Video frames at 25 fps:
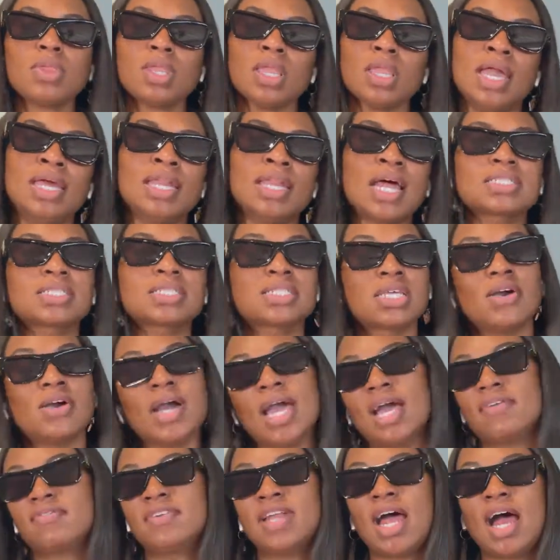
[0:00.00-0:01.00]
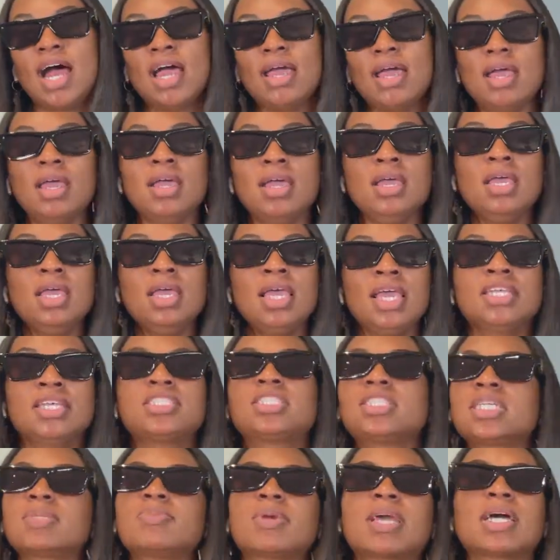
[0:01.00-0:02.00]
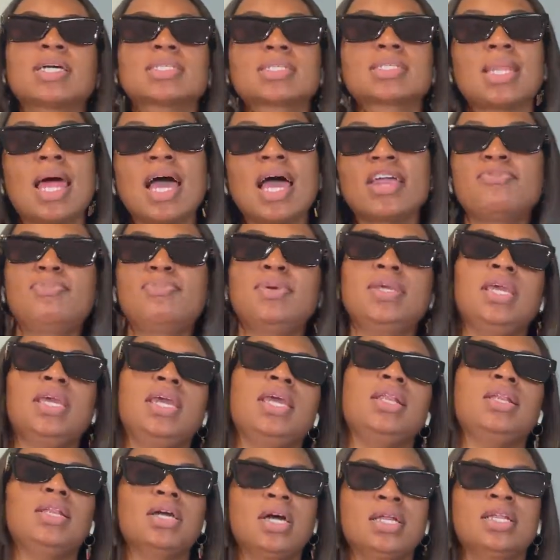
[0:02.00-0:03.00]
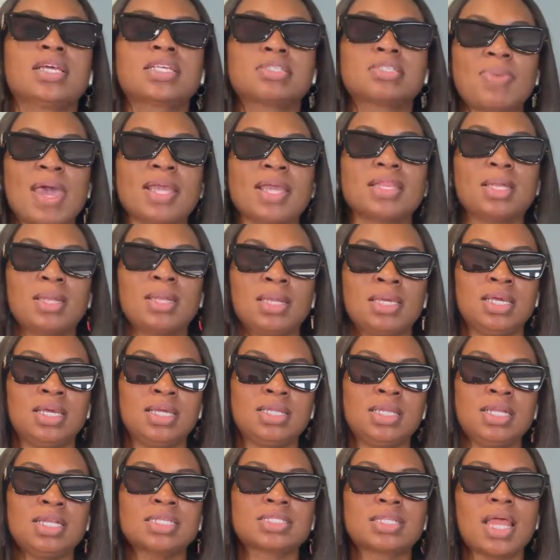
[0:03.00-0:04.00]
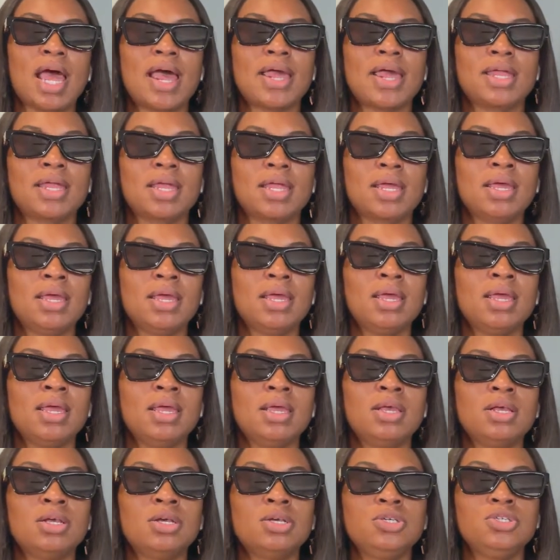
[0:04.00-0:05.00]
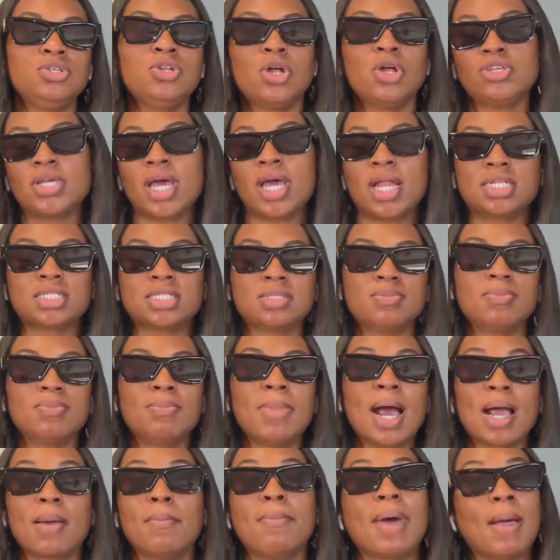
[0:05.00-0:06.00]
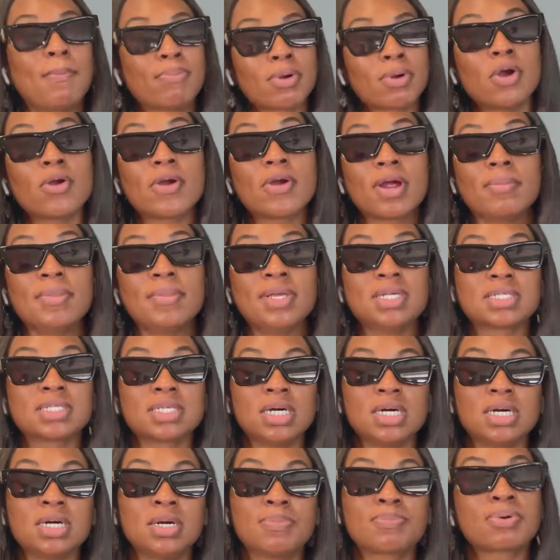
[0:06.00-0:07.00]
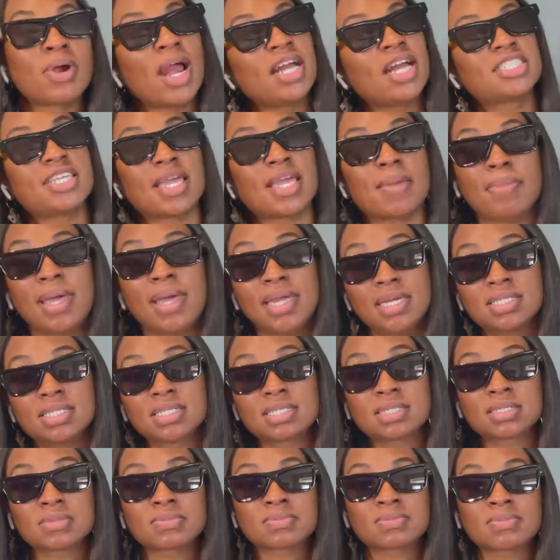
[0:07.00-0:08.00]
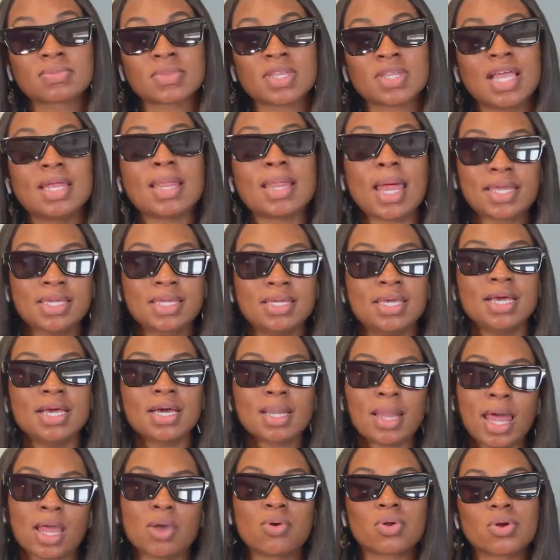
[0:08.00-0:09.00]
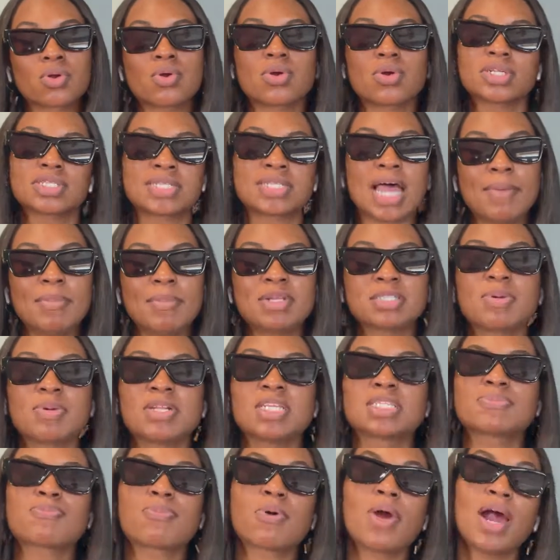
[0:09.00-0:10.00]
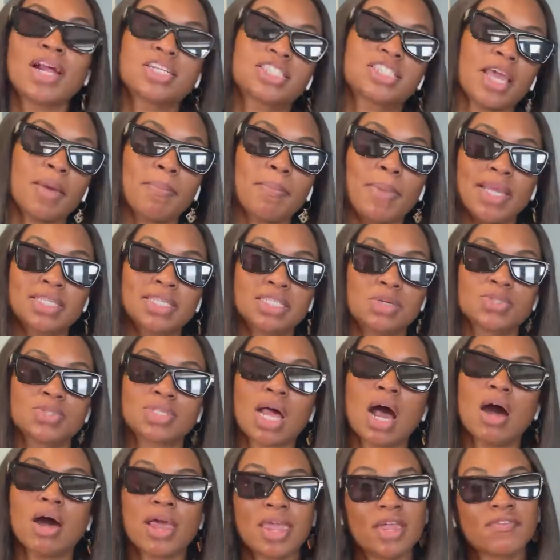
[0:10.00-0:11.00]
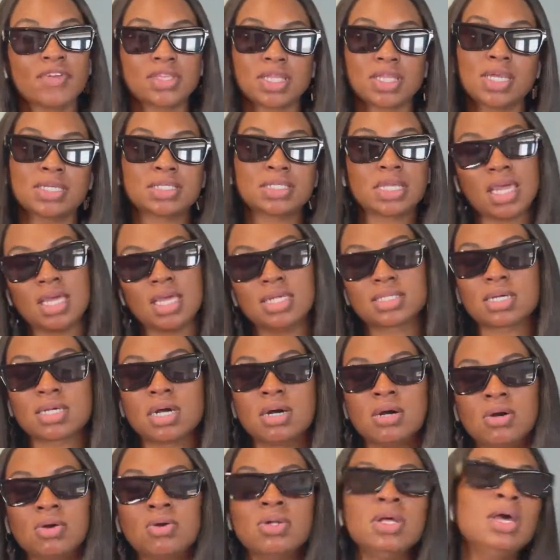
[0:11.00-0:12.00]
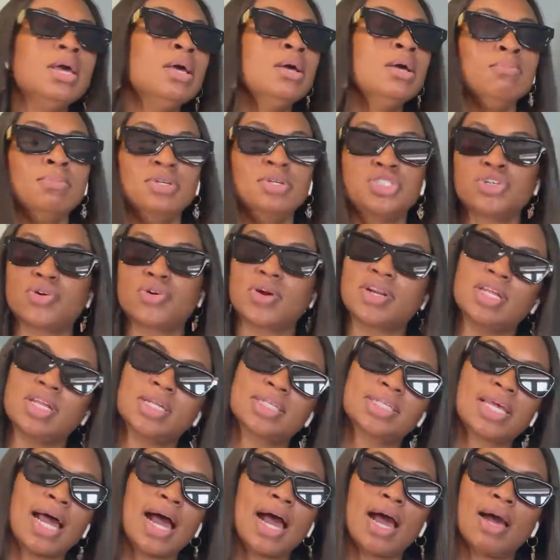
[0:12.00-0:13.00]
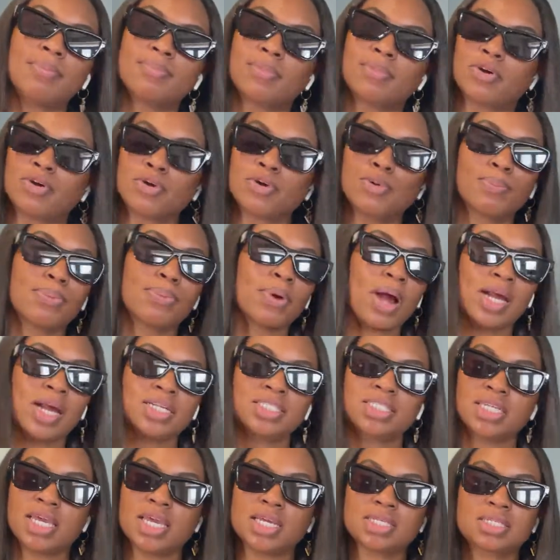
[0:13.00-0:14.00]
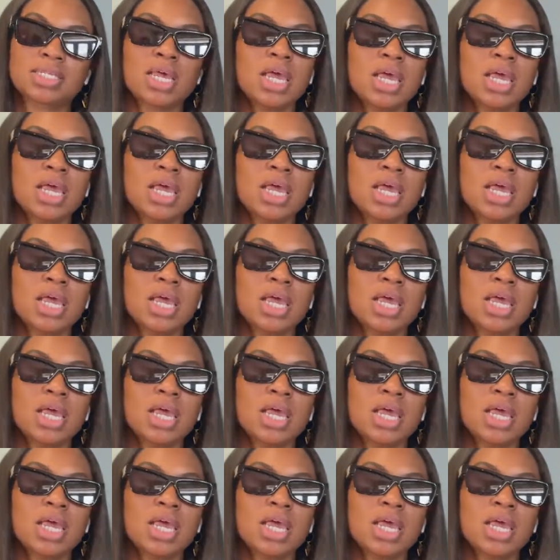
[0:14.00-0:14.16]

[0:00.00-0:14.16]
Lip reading: And I still have not. It's just because life be hitting unexpectedly. And then it's like, you know, you gotta, my program is project-based. And like, yeah, like quote unquote assignments, but it's project-based. It was all, everything is hands-on, majority of the time, group projects.